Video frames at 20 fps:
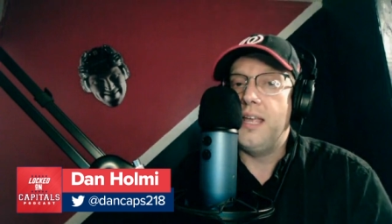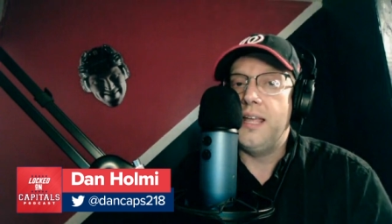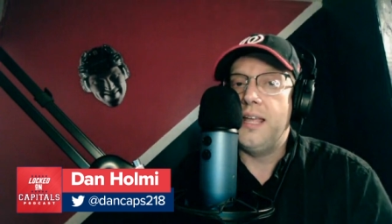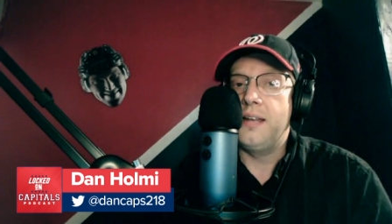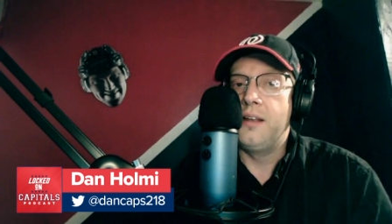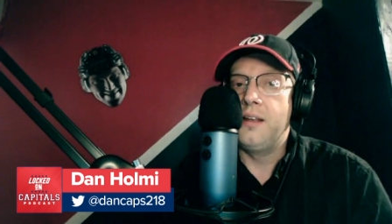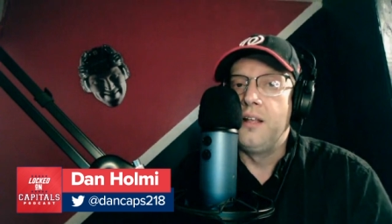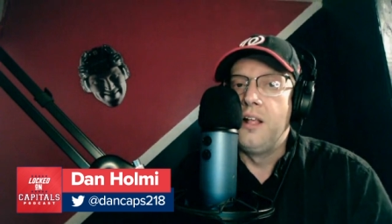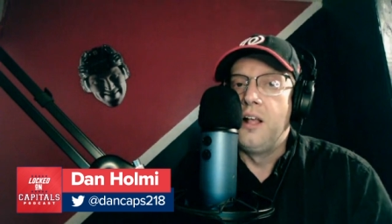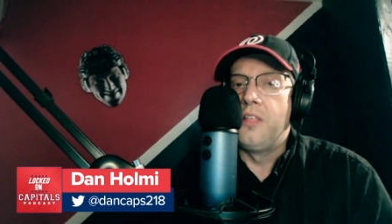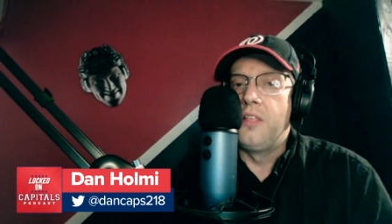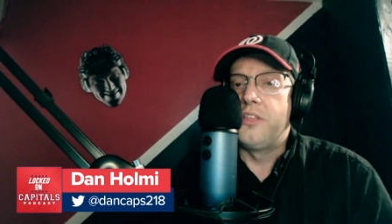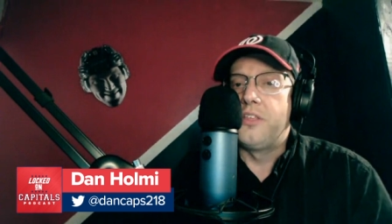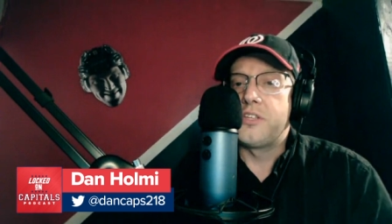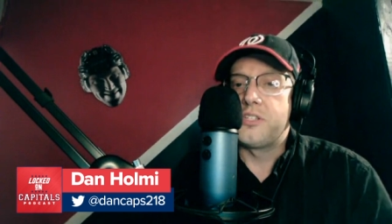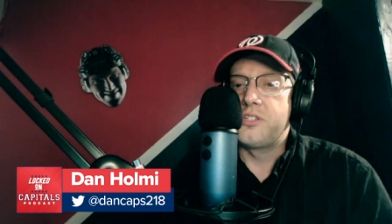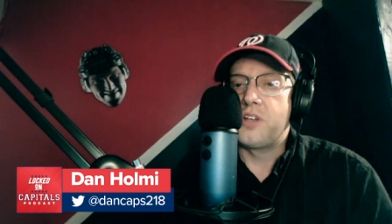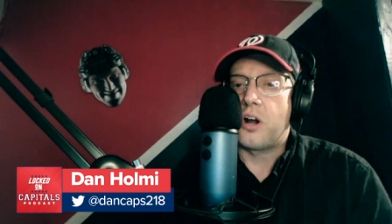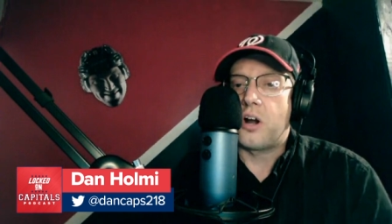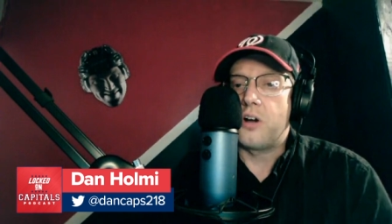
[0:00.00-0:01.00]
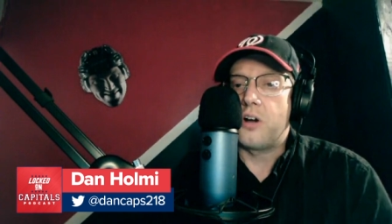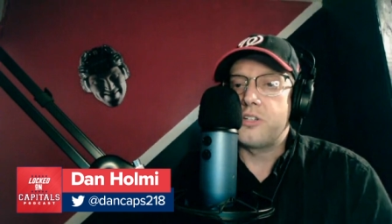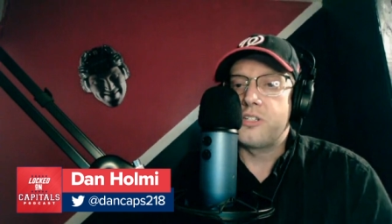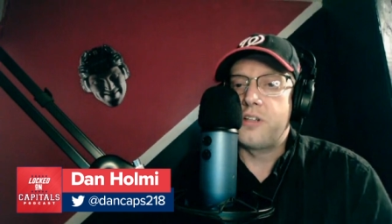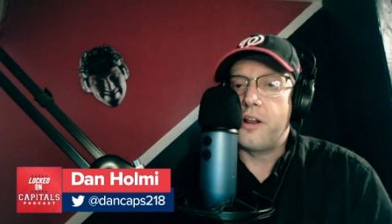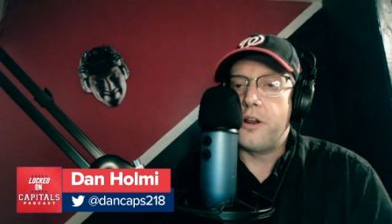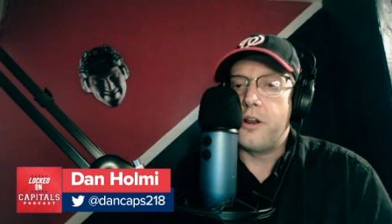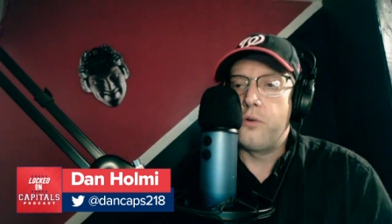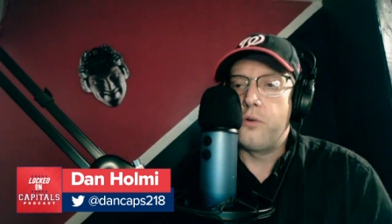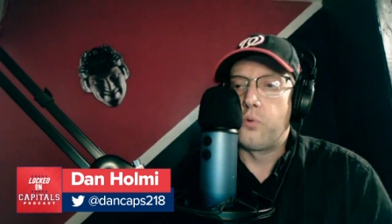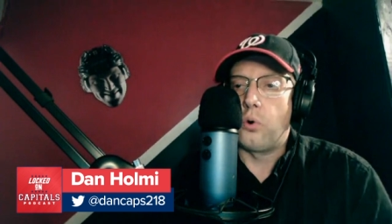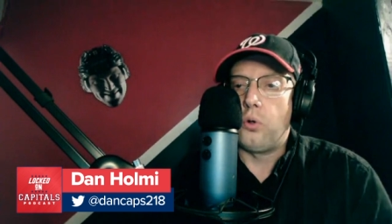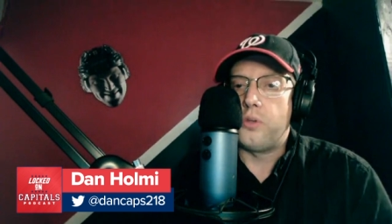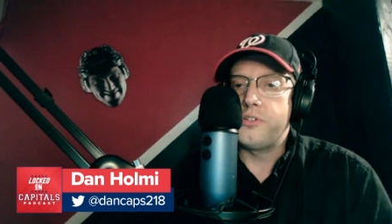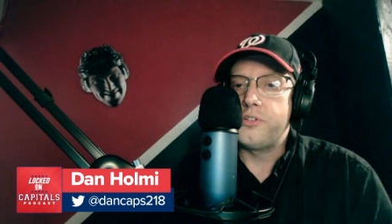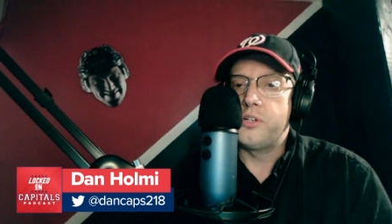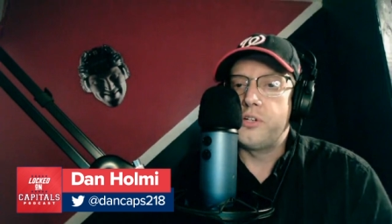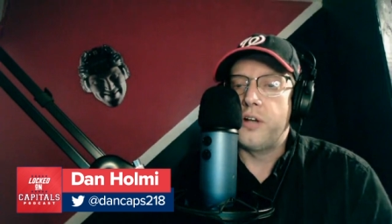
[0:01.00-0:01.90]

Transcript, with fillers: get the star-studded roles.